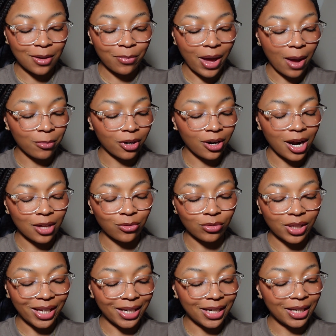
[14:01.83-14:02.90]
Pat McGrath
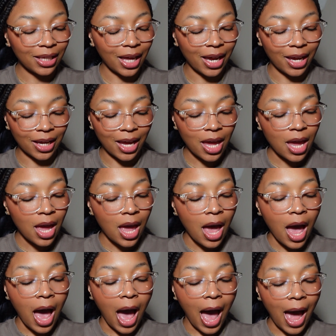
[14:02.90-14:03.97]
related, like,
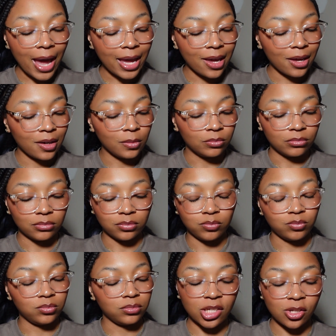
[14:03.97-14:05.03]
I am
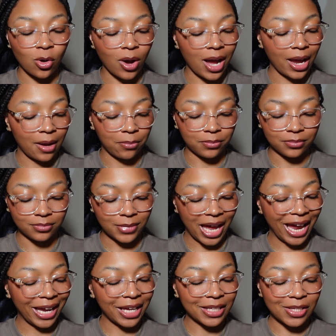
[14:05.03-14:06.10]
so hyped.
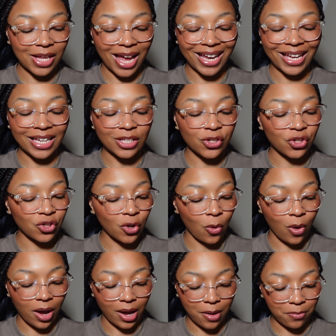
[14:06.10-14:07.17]
I get so
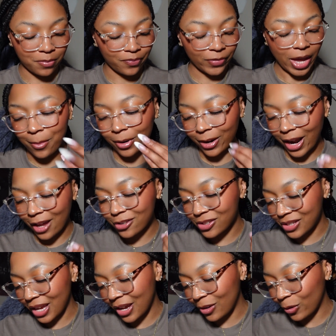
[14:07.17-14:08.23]
hyped. Pat McGrath
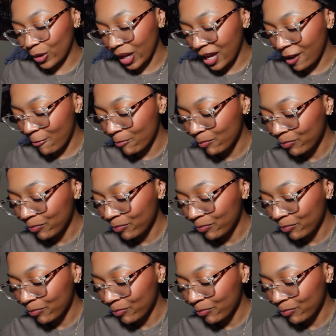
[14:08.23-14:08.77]
stan, okay?